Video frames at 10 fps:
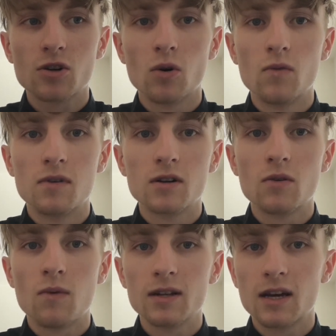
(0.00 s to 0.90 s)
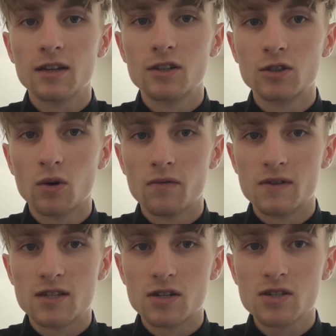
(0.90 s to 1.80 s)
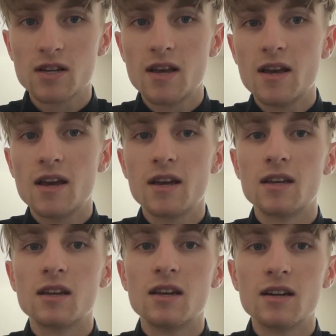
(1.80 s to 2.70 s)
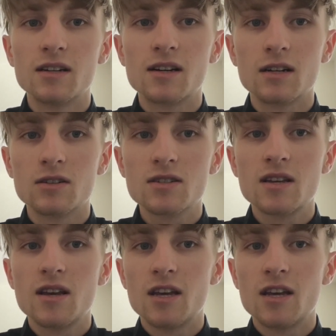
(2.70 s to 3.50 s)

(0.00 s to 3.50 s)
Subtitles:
Over 100 officers and generals,